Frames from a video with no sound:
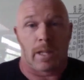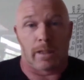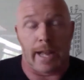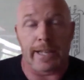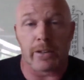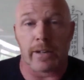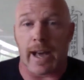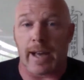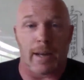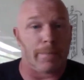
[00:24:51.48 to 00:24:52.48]
Like it or
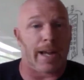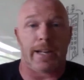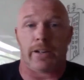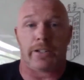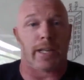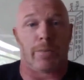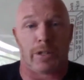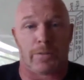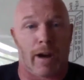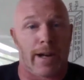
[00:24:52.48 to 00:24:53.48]
not, I'm not here to say
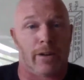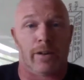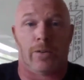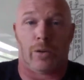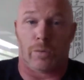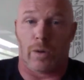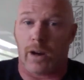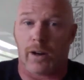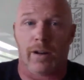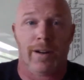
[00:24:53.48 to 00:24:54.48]
one's righter or
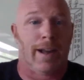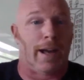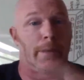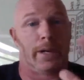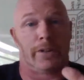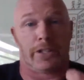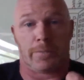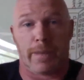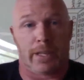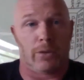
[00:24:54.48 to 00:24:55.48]
wronger. I'm here to
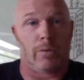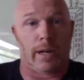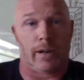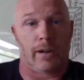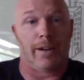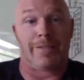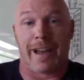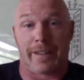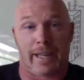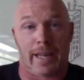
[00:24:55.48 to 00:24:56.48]
just make you aware of
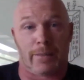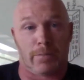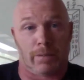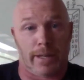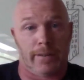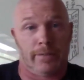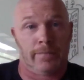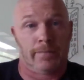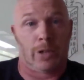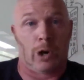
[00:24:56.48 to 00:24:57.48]
how the game is played.
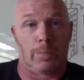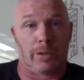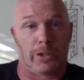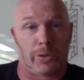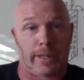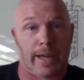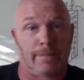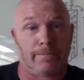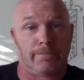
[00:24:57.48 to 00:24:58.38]
Hope you enjoyed that.